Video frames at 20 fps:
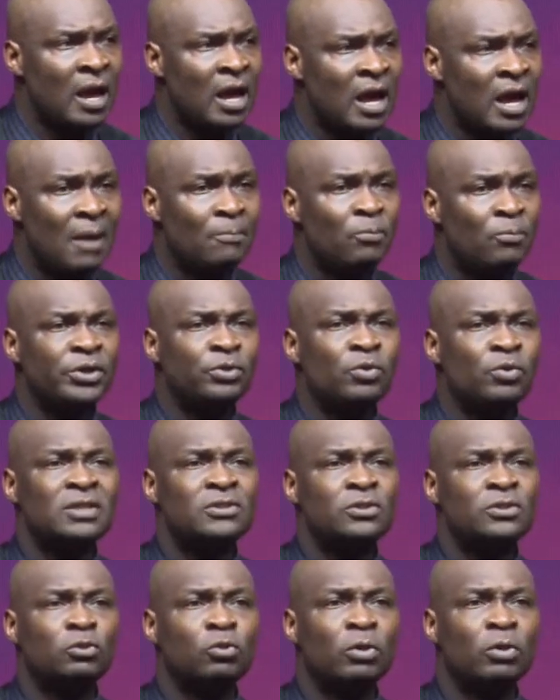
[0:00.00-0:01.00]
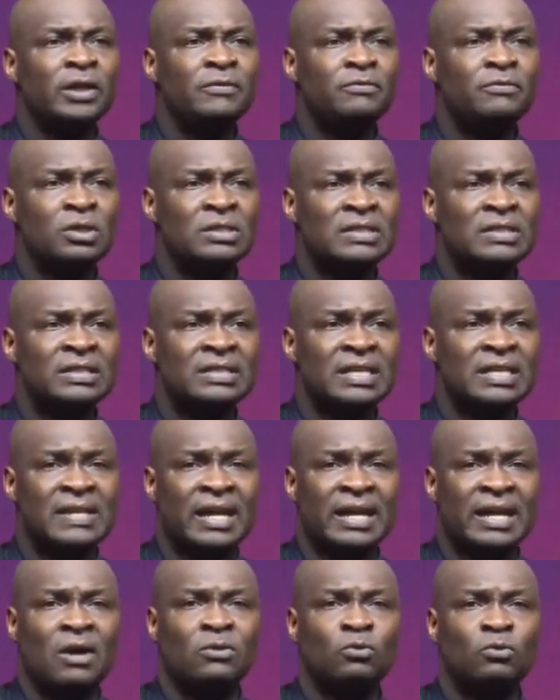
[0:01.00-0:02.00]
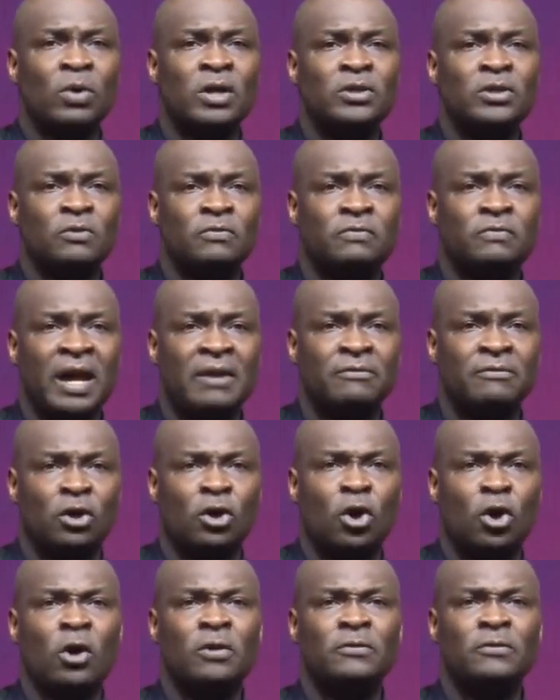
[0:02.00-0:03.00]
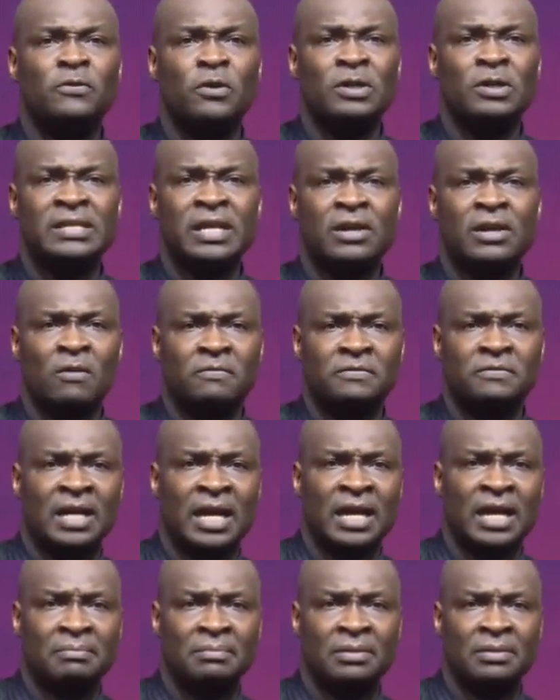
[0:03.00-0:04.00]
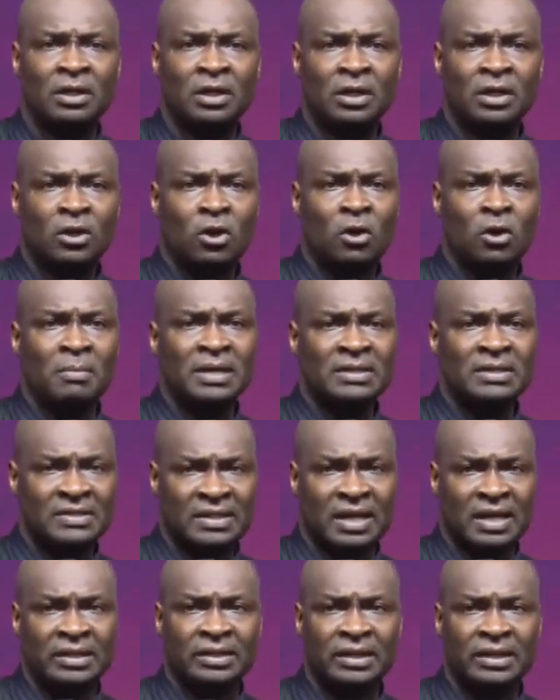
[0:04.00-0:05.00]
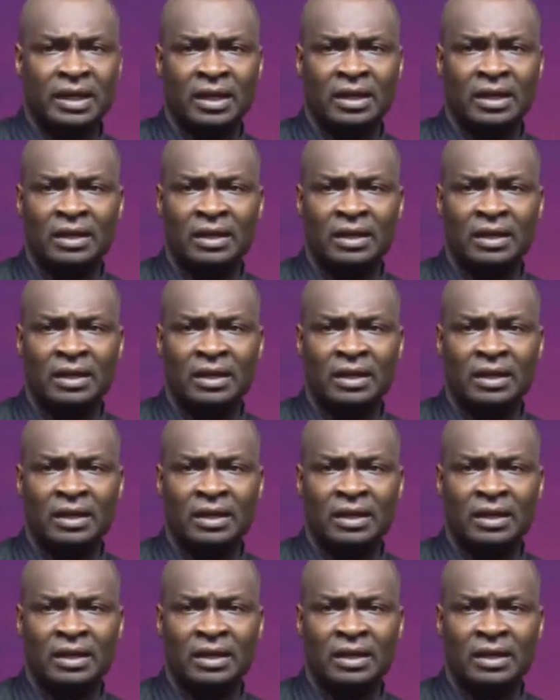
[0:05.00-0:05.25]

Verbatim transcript: I'm going to ask you to leave your seat as I count one to five. Run for sake of time. Come and stand here.